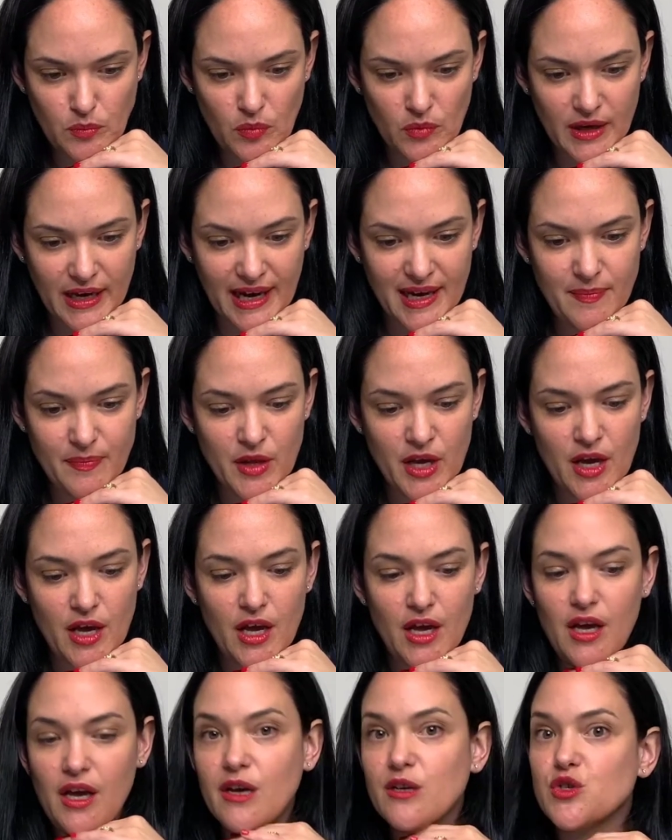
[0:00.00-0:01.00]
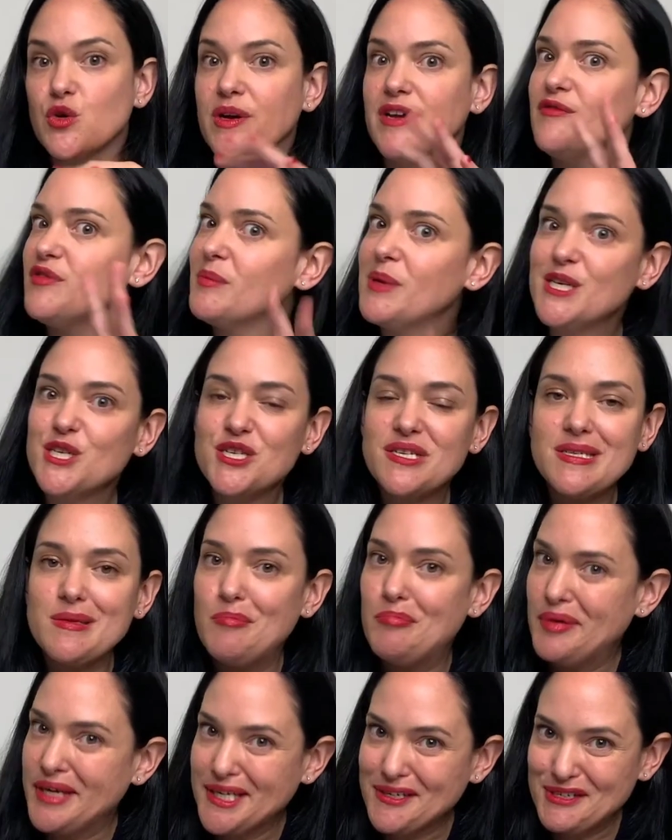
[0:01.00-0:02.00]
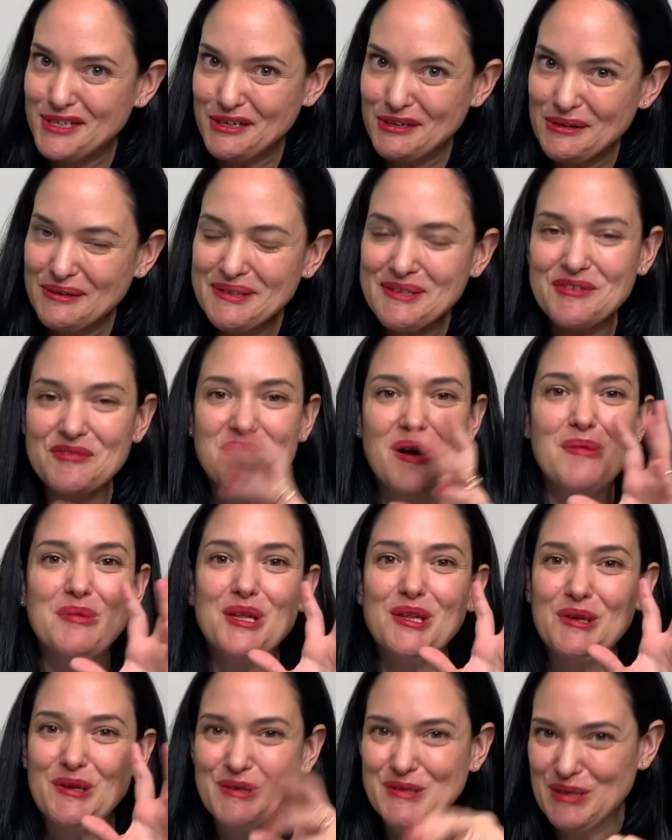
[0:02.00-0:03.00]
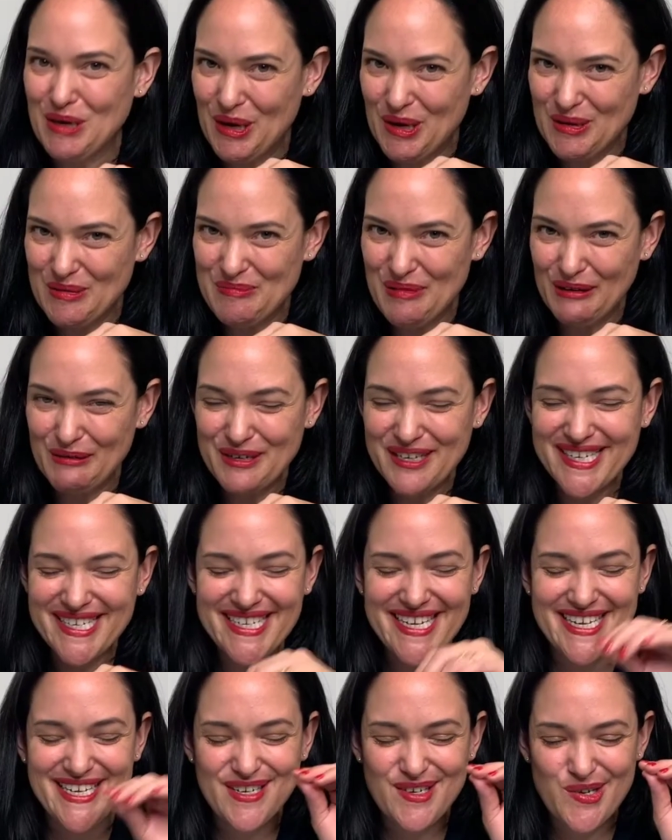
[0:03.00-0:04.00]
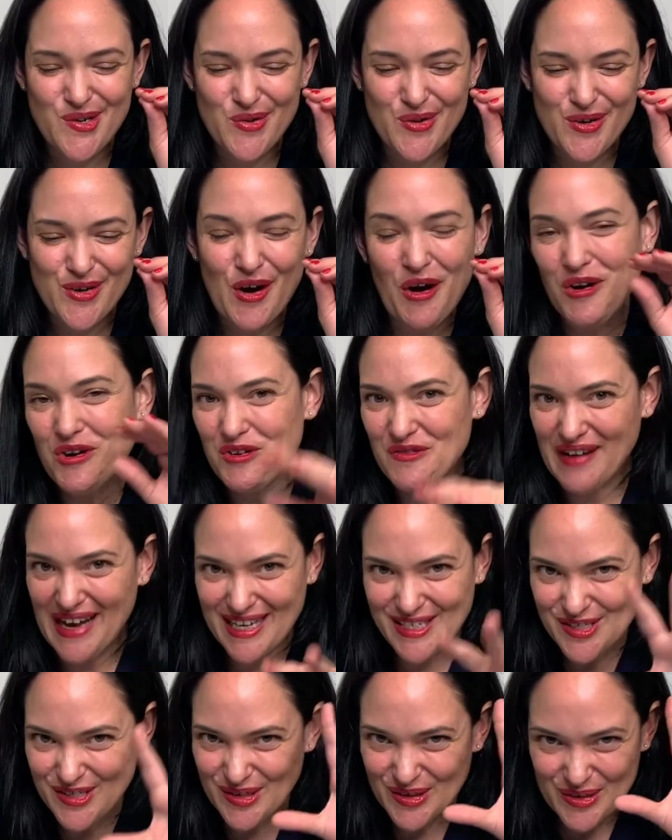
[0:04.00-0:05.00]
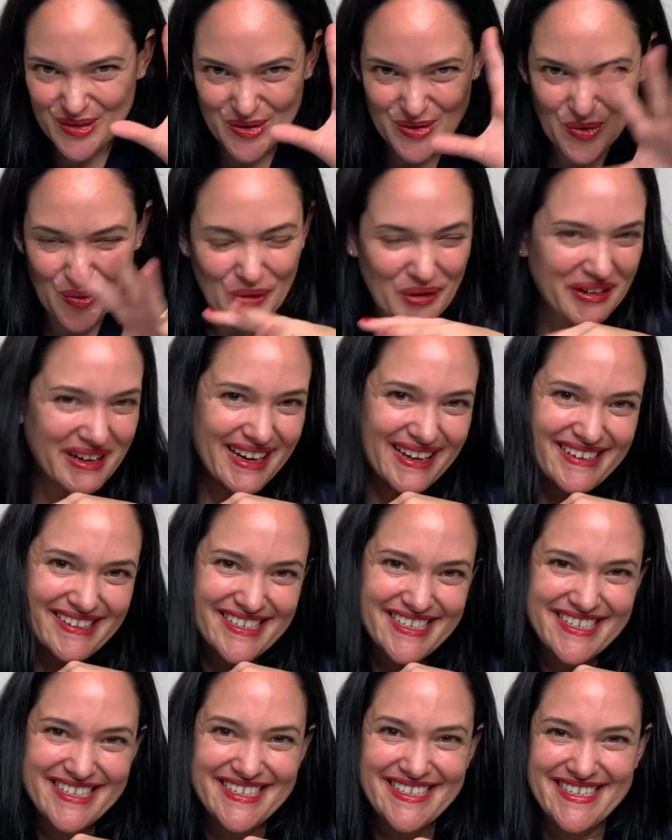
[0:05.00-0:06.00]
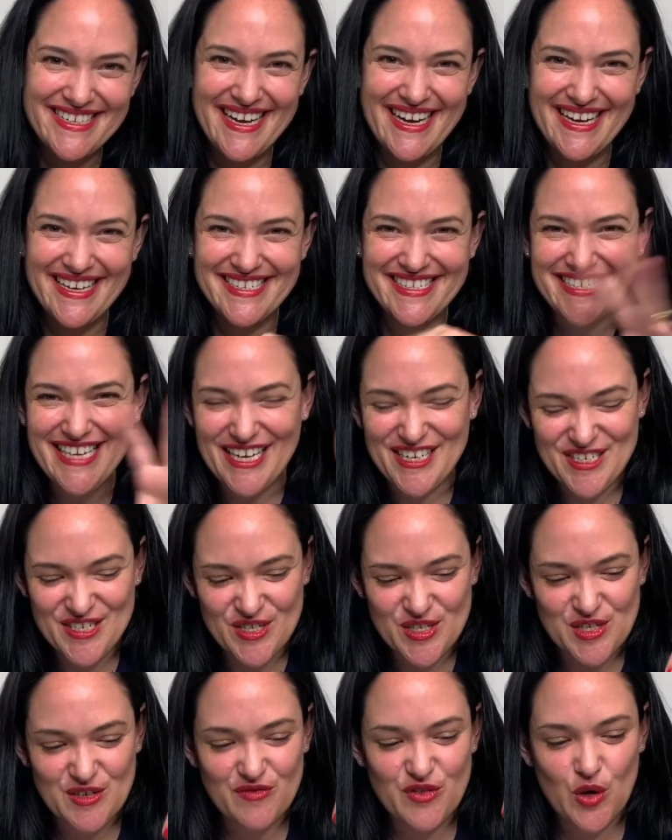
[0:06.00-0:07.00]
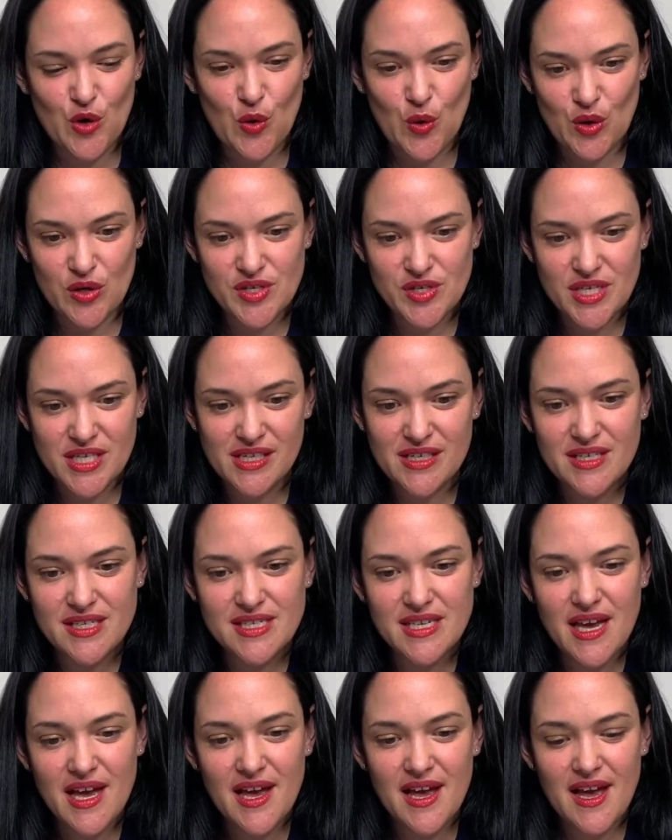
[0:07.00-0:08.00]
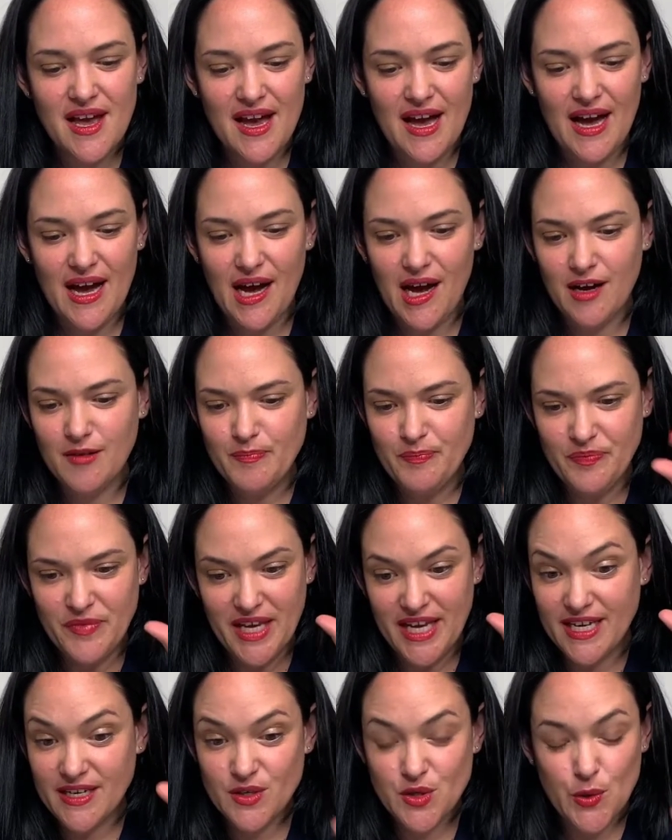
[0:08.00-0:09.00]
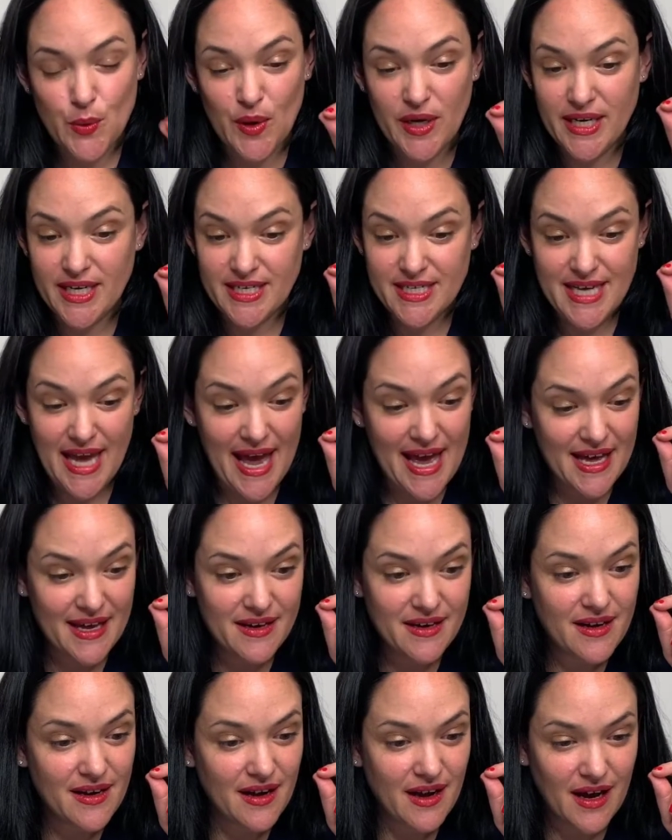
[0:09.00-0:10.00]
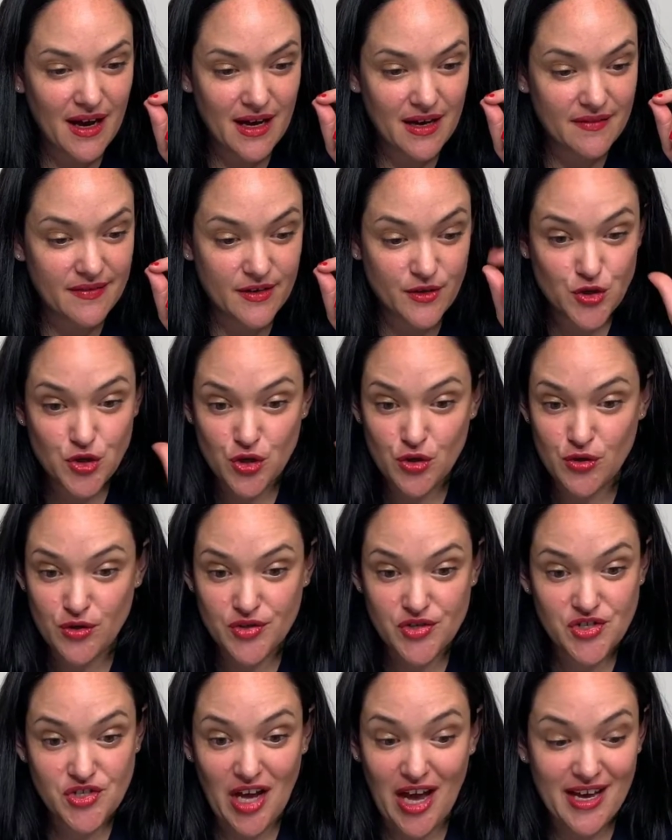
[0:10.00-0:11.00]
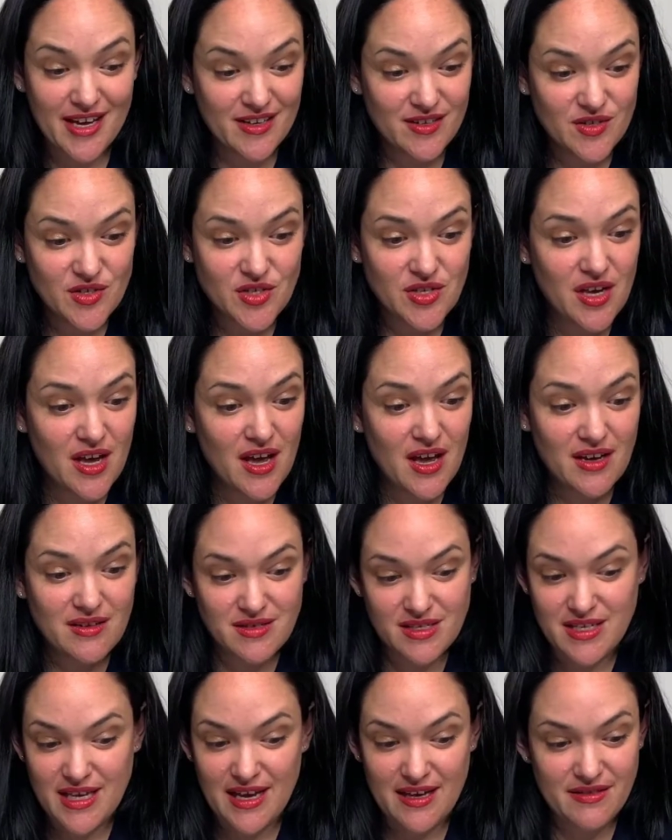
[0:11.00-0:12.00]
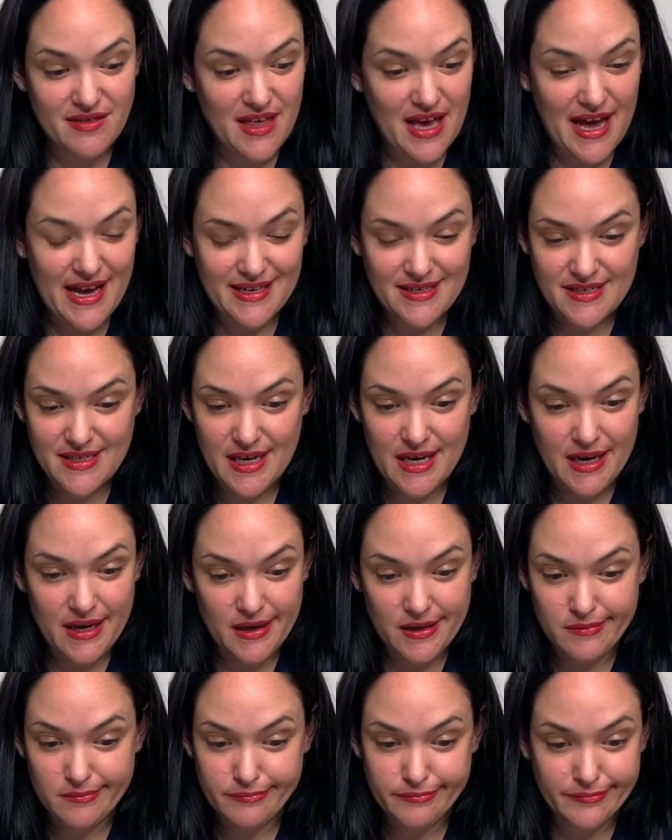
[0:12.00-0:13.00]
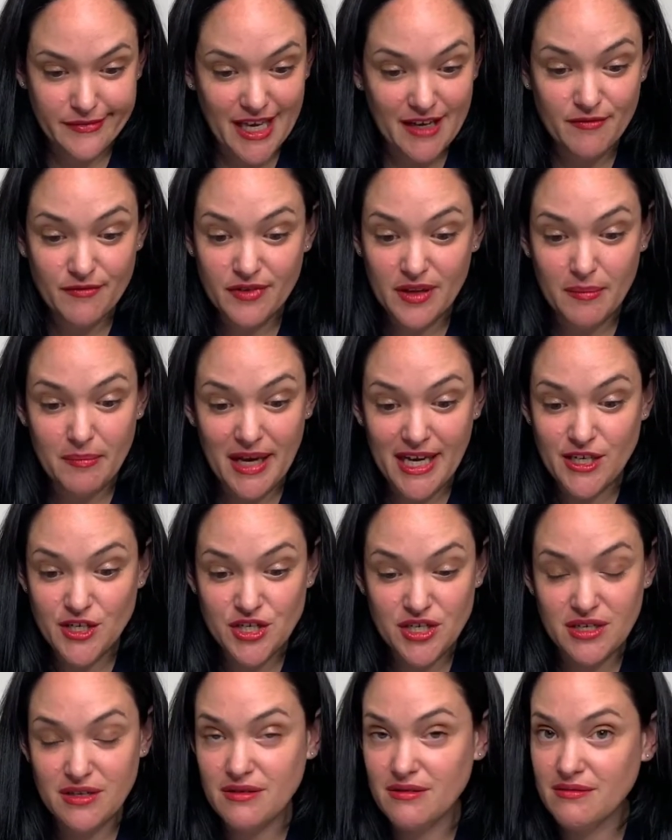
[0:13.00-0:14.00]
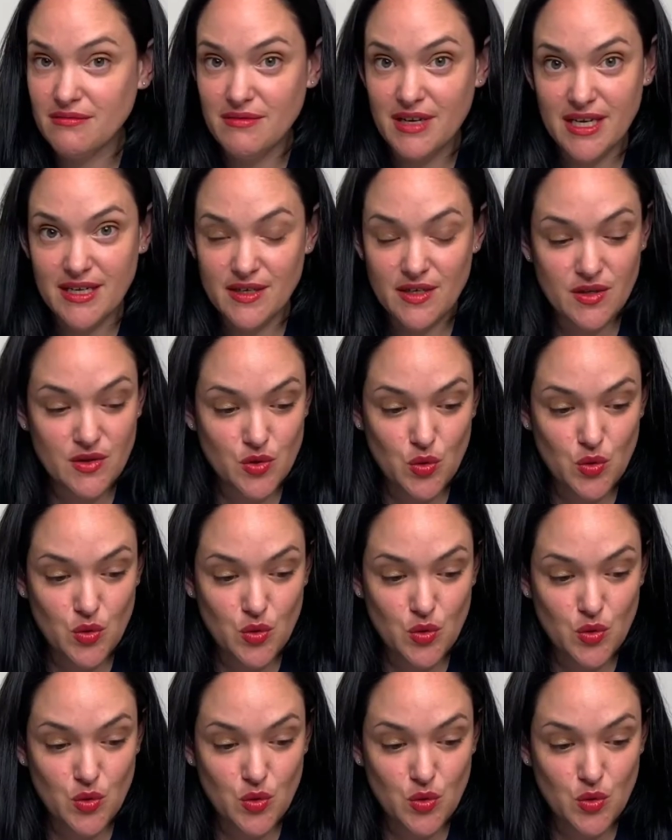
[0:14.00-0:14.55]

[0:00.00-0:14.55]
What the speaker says: Okay, so inflammation is a big deal. You've probably learned all about it in your cardiovascular oriented sections of the courses. In 2010, the journal Science said that inflammation is